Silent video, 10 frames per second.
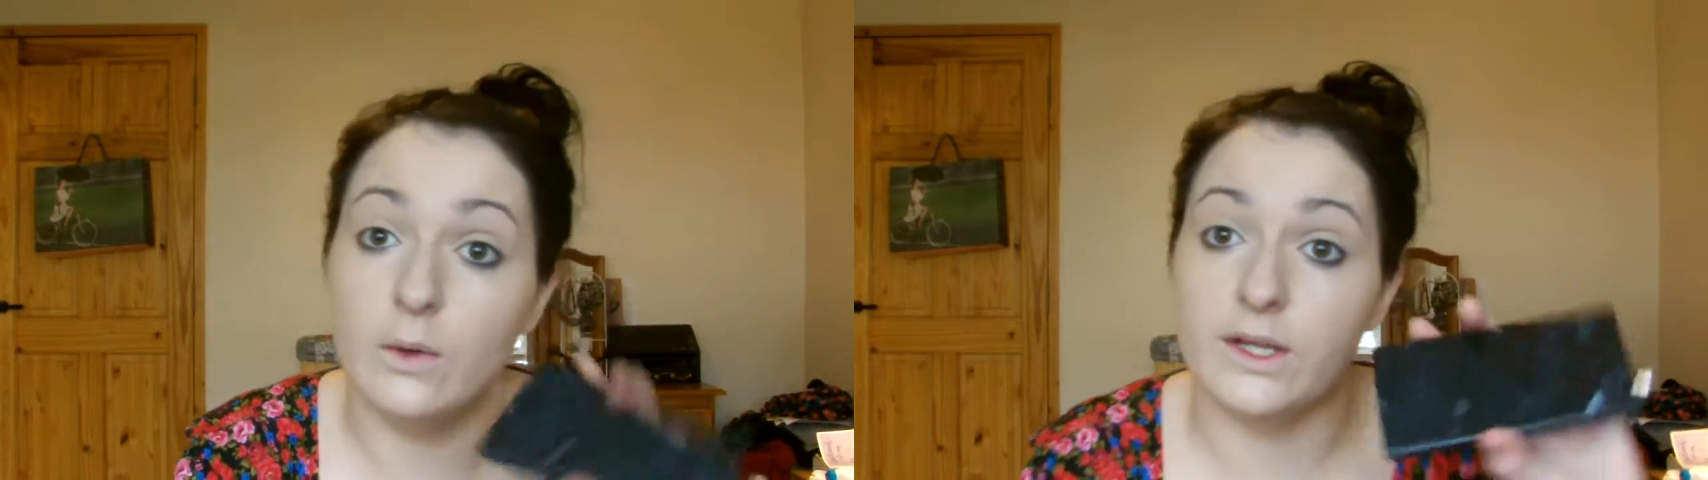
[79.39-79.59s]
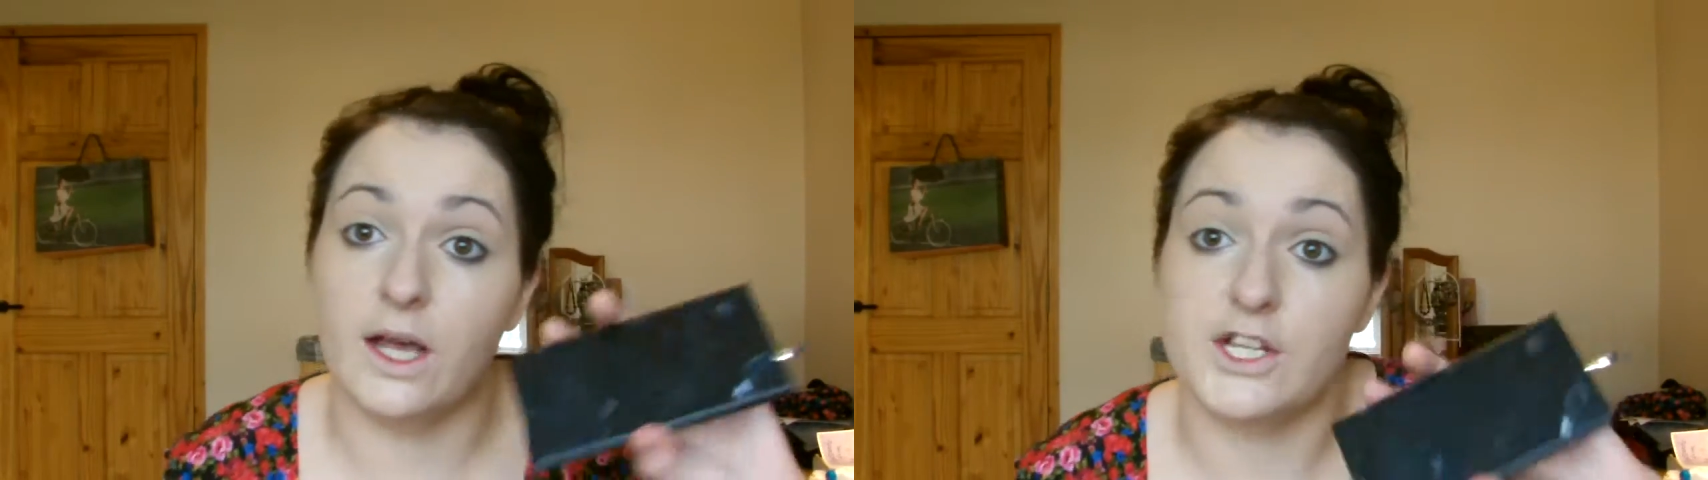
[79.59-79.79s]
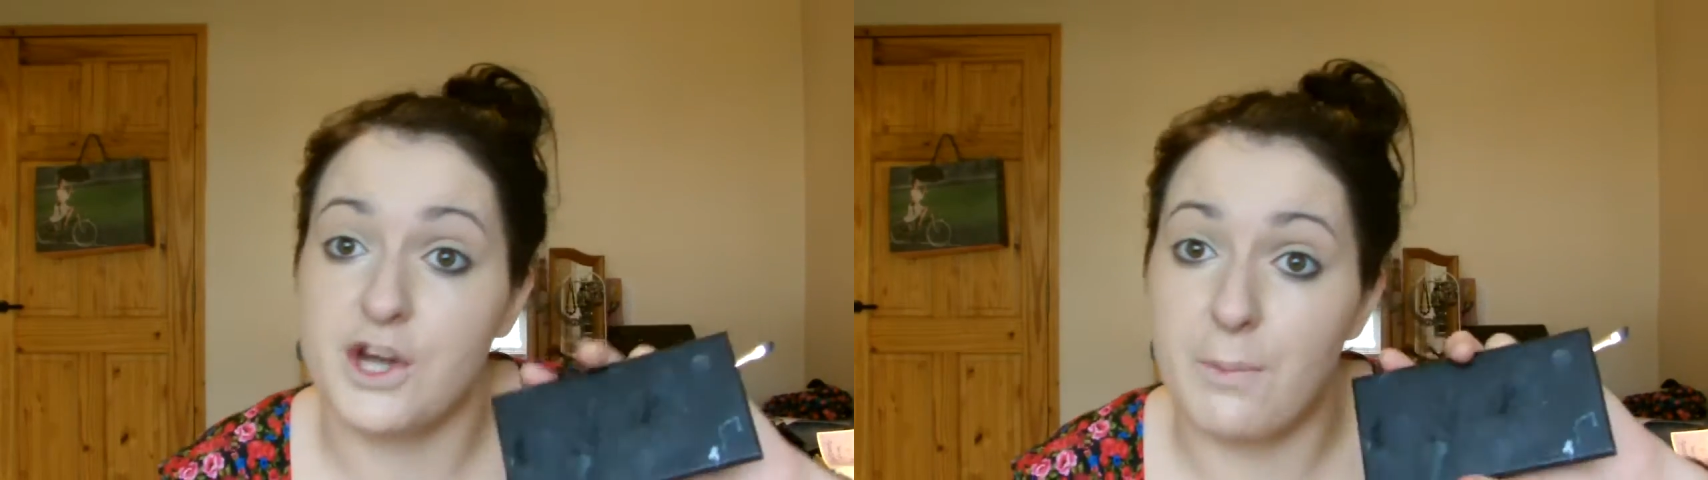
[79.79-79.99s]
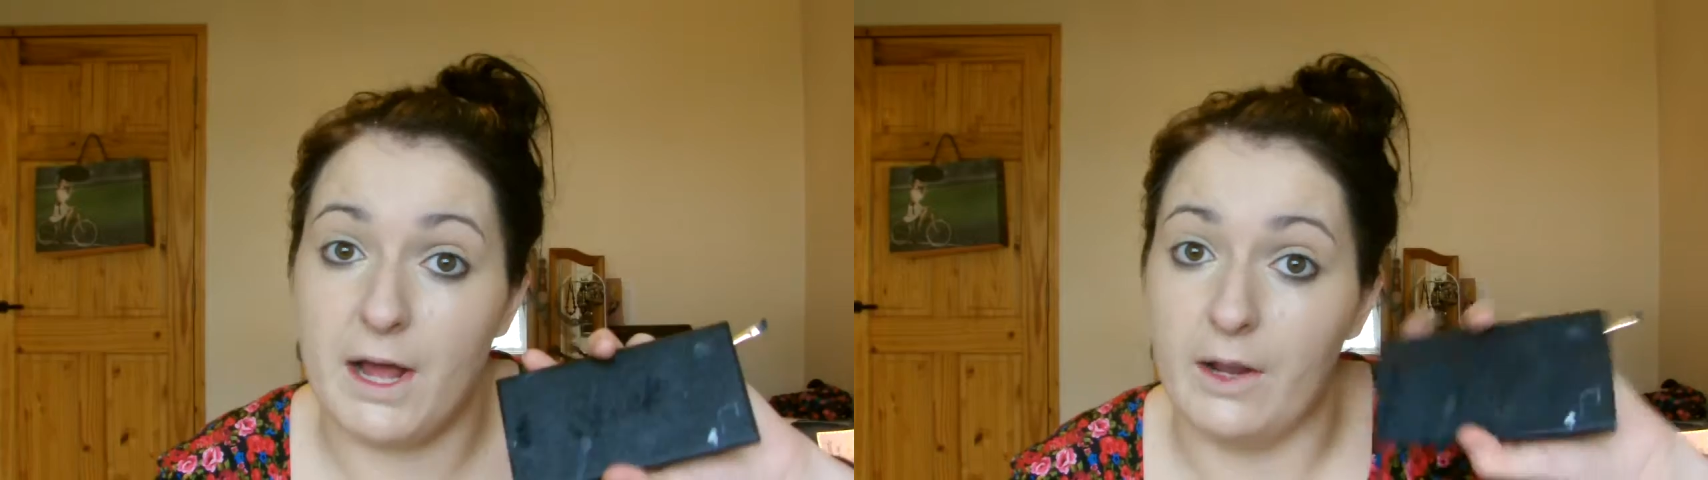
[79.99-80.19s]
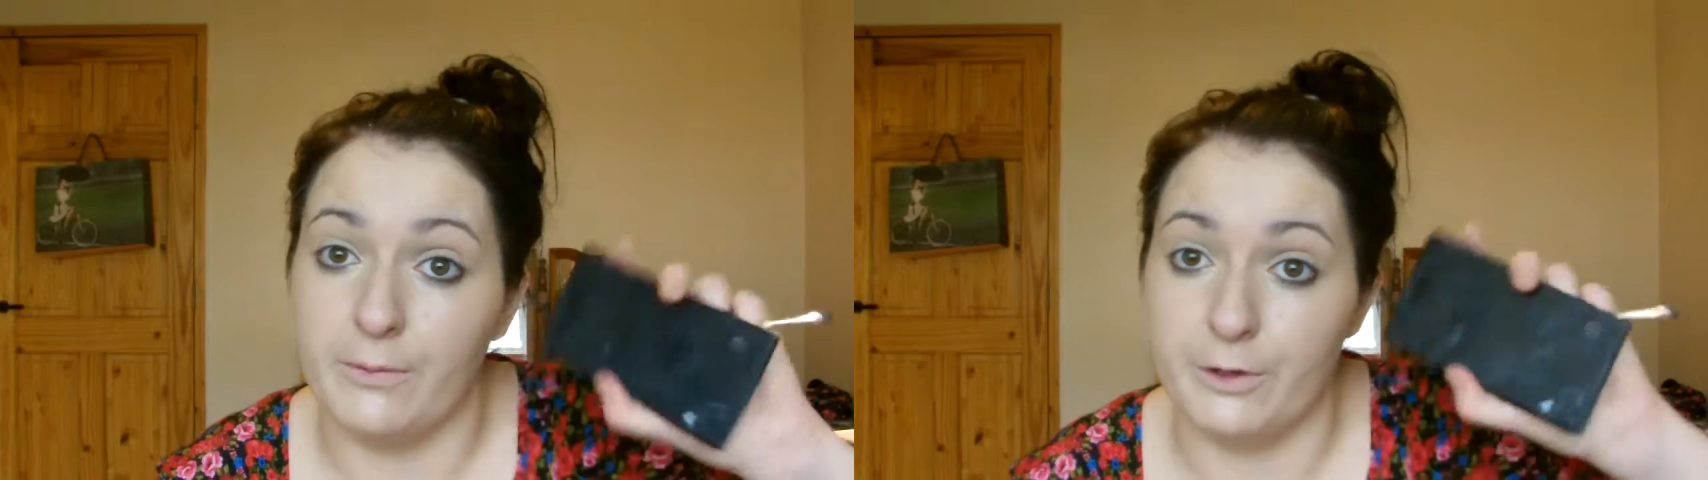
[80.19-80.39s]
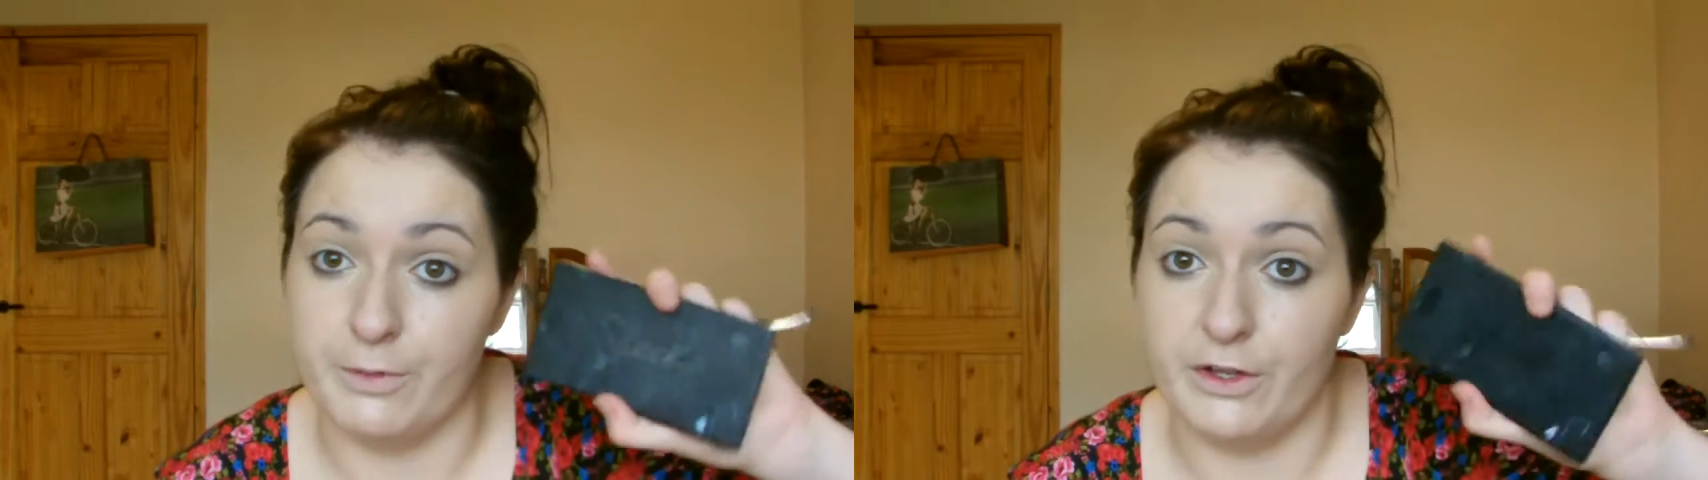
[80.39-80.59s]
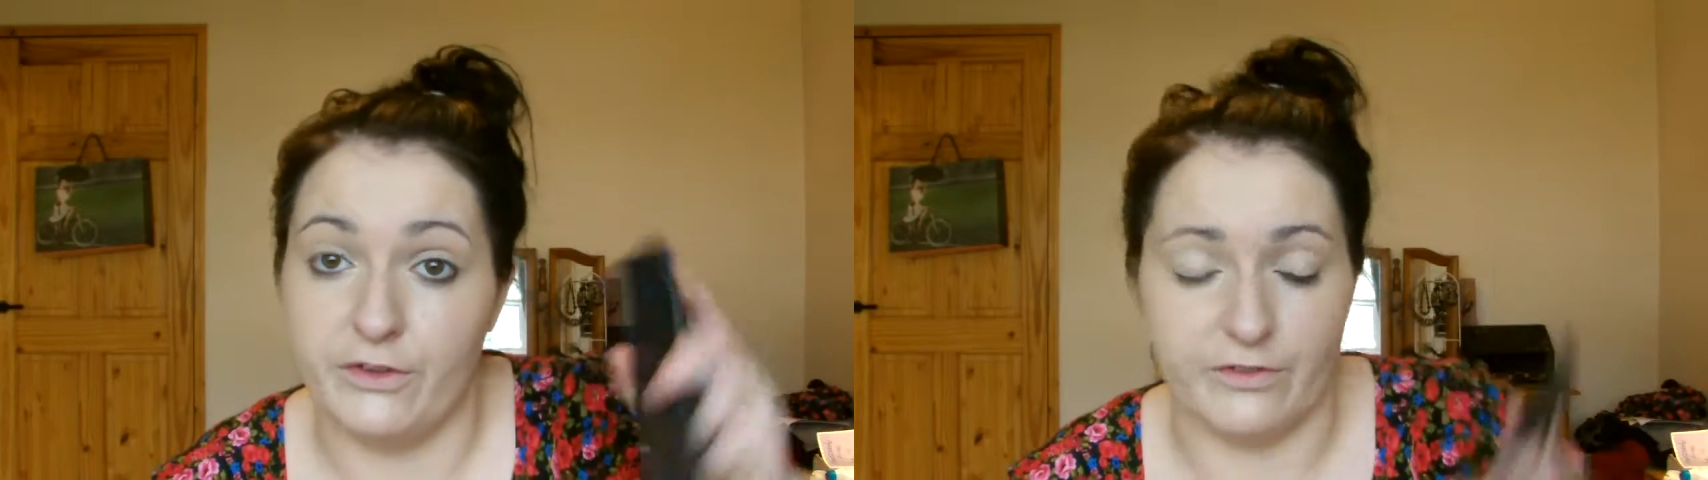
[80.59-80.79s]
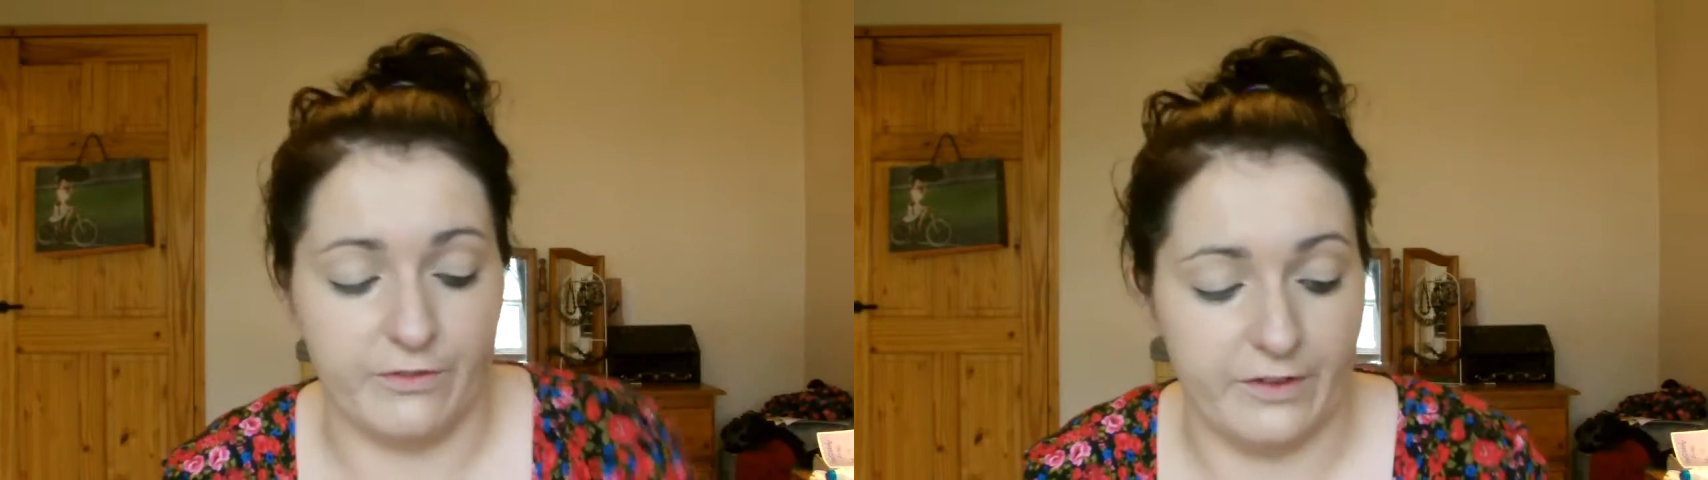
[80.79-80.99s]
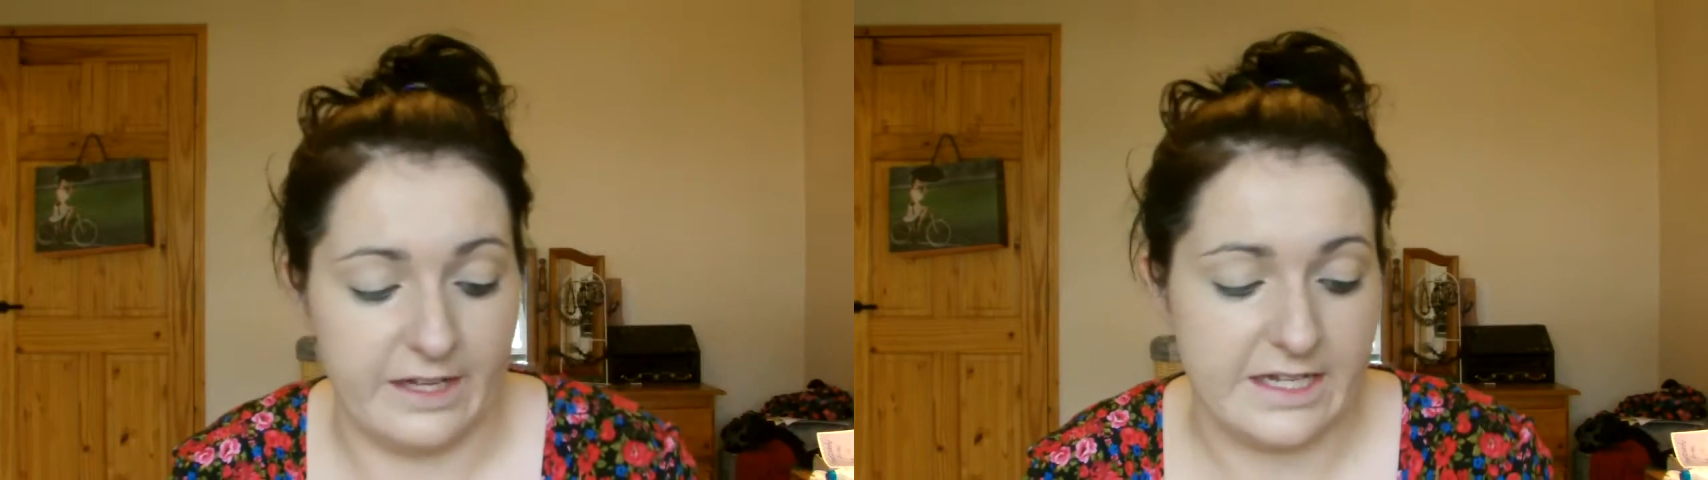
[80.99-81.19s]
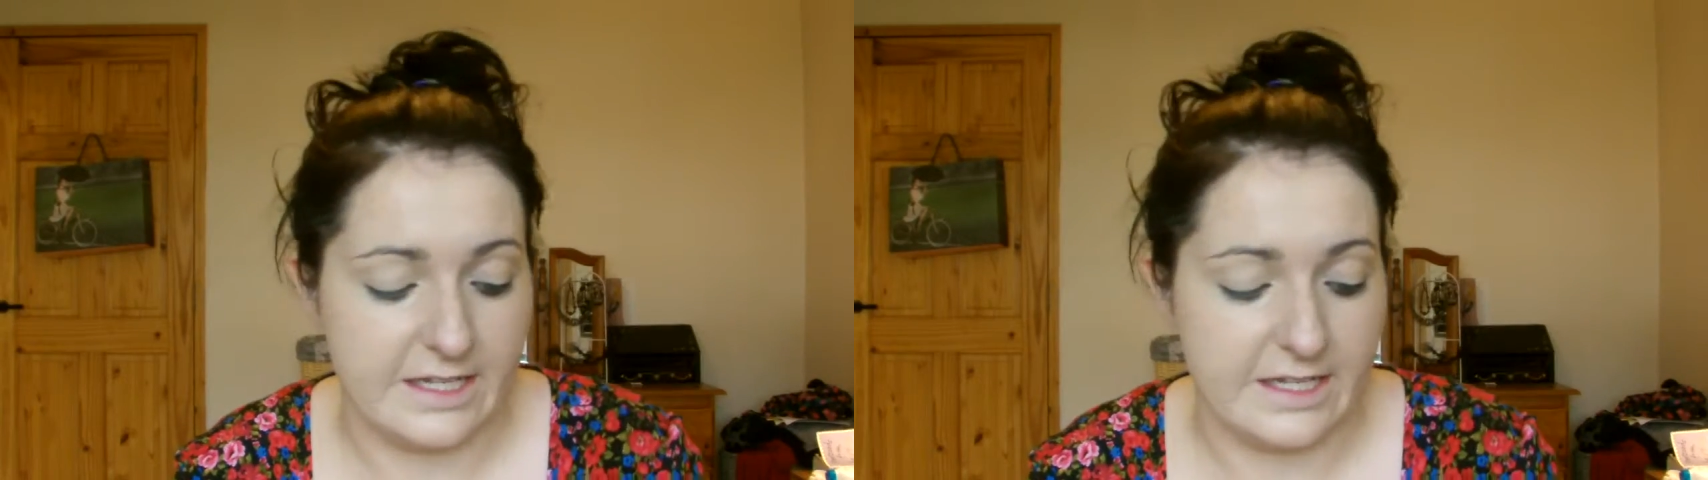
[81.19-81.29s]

only eyeshadow palette I'm going to be using for this.